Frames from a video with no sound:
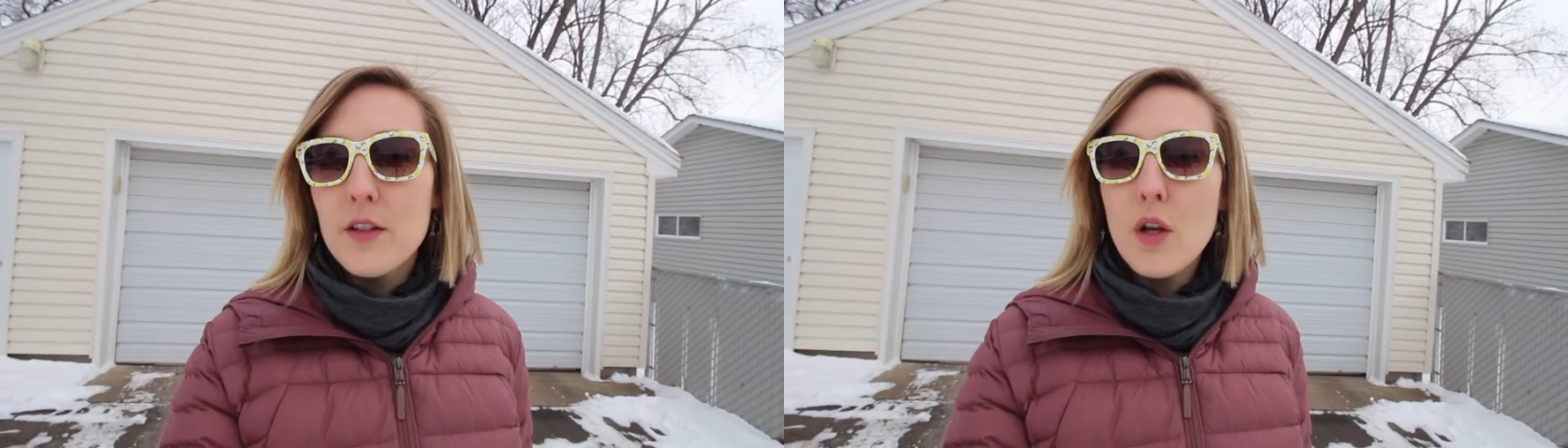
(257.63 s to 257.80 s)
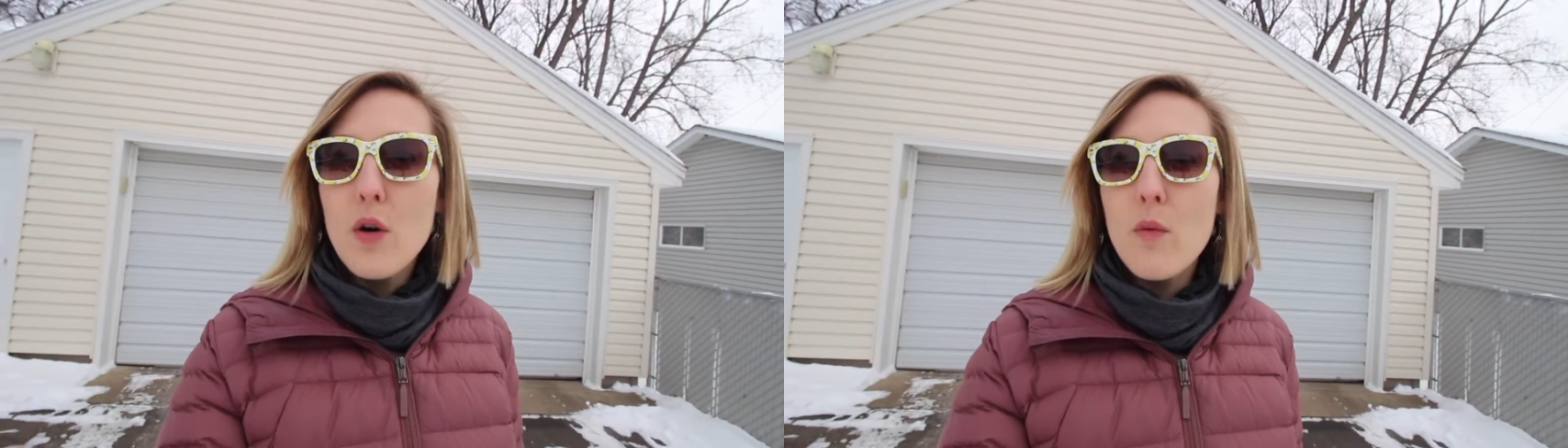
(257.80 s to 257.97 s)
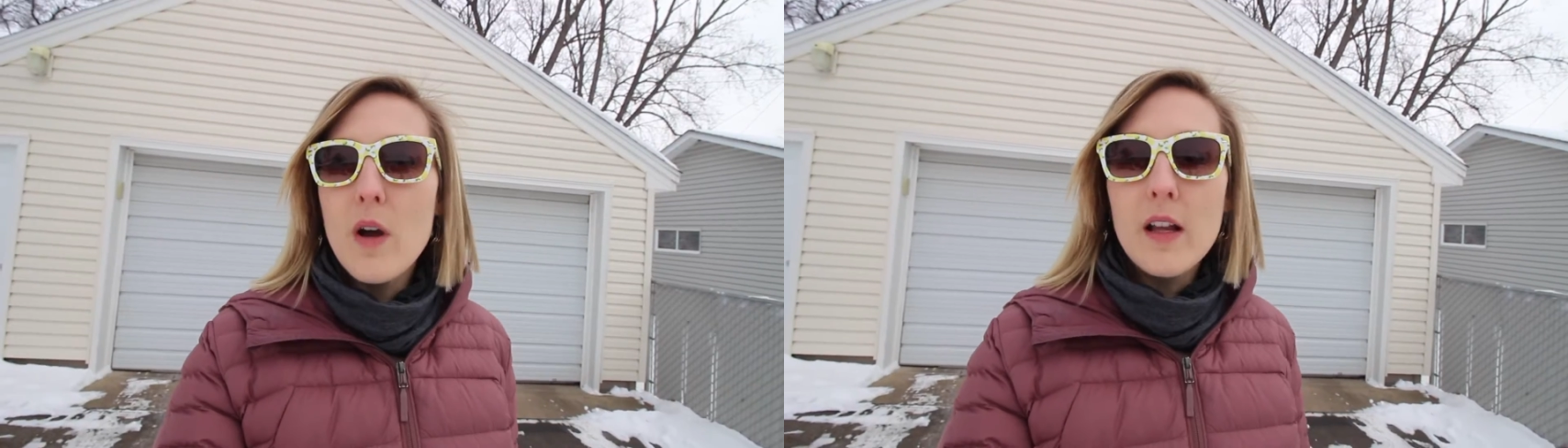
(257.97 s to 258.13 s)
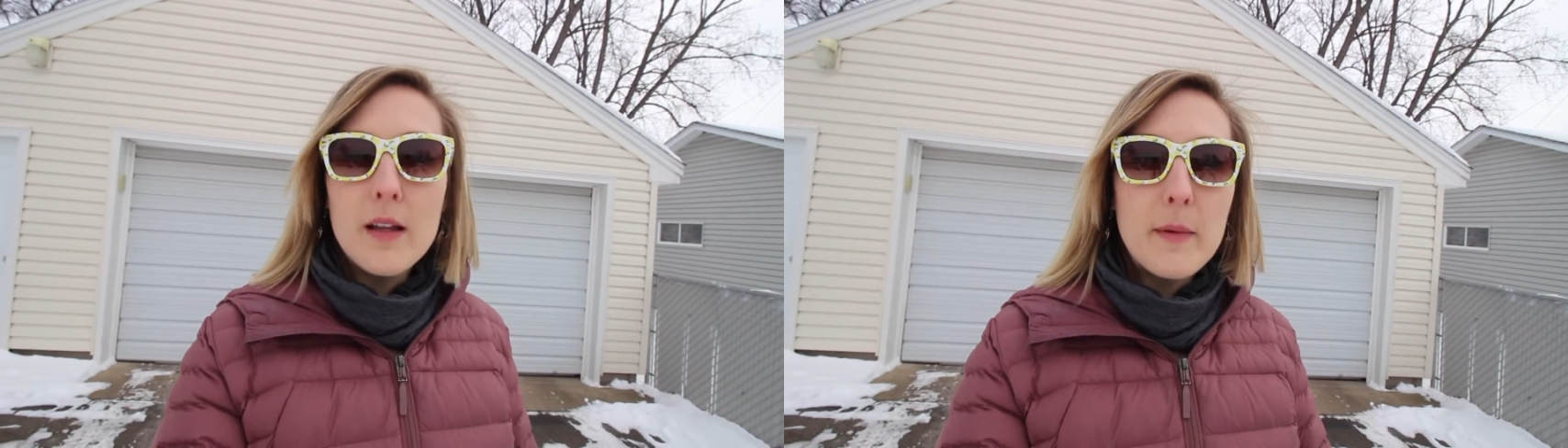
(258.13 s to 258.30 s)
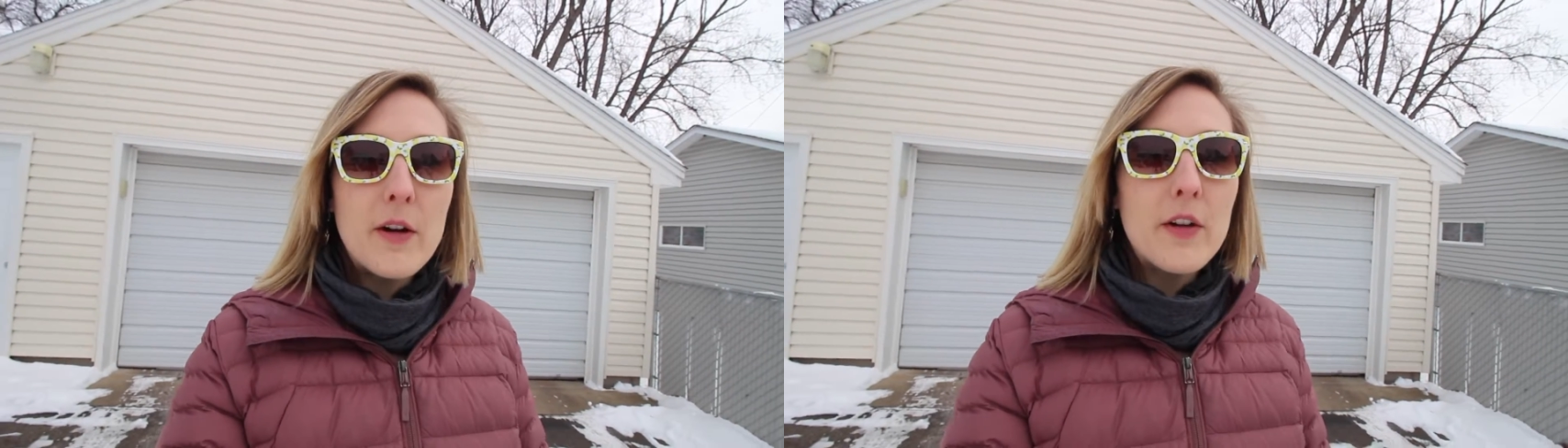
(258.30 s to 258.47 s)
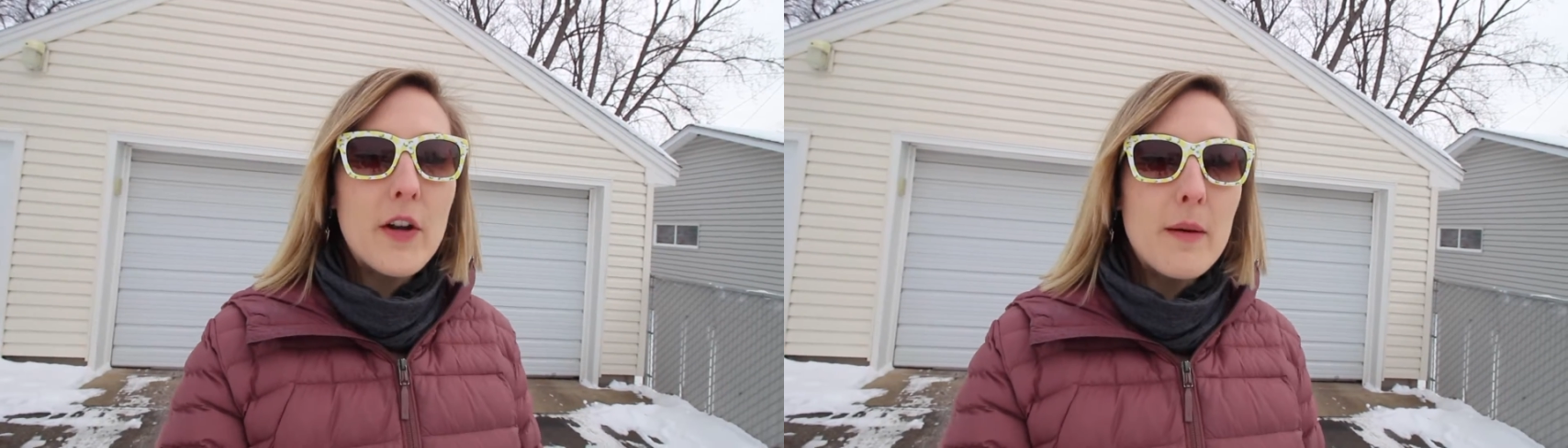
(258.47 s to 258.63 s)
So while I'm
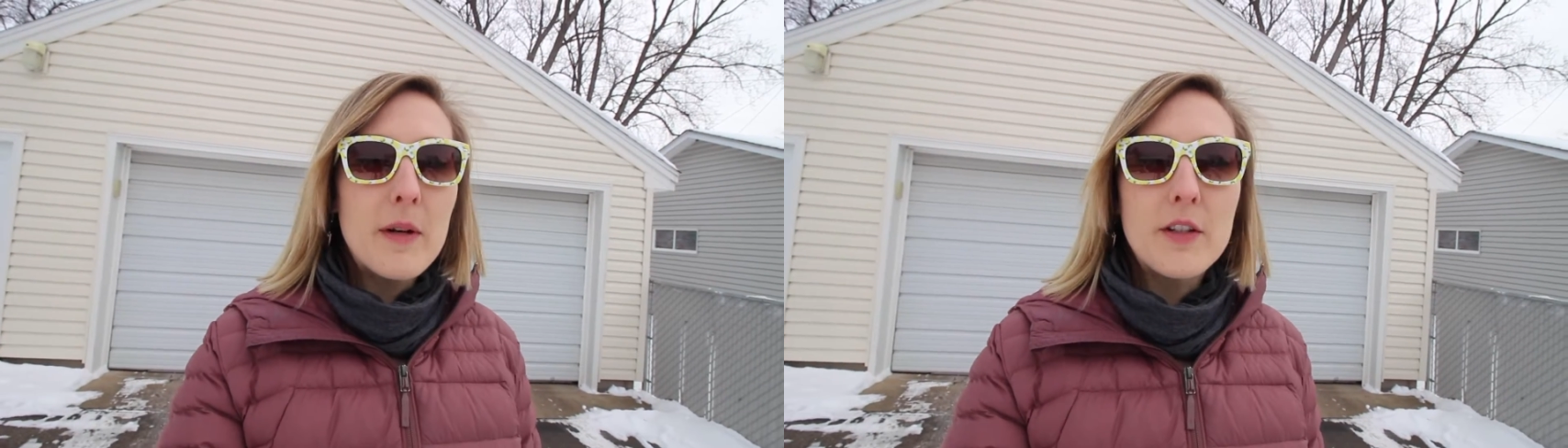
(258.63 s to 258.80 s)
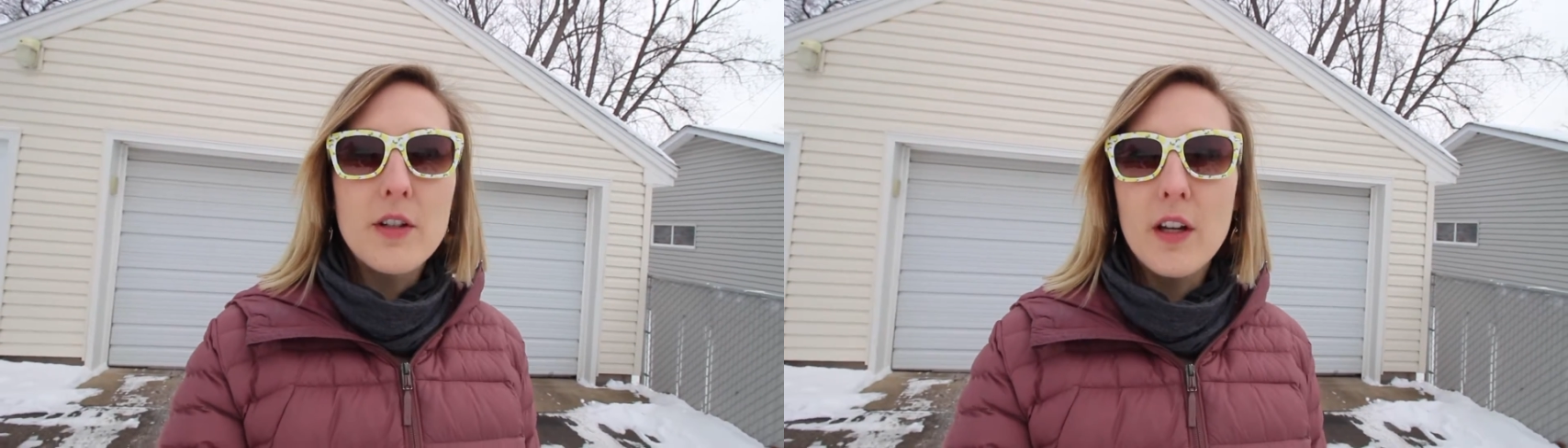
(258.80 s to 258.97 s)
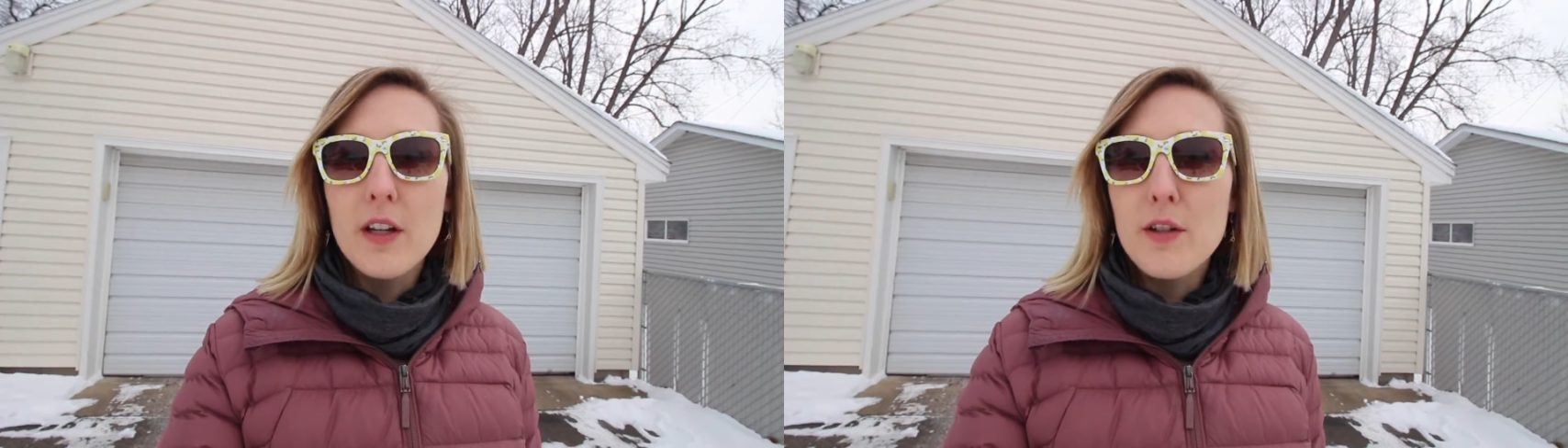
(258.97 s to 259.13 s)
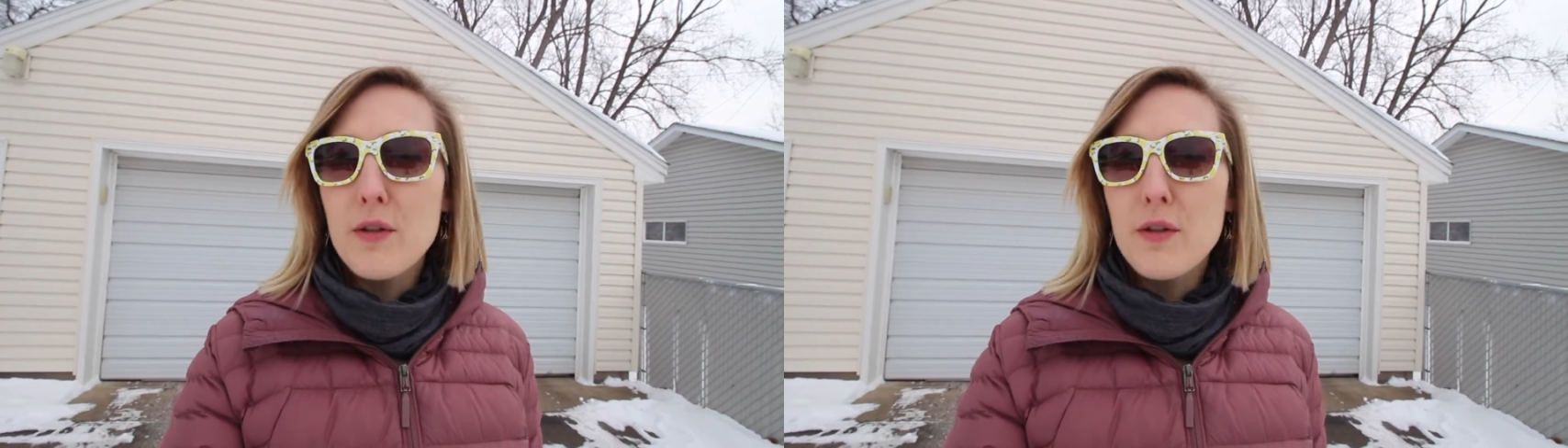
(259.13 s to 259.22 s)
out here, I'm actually going to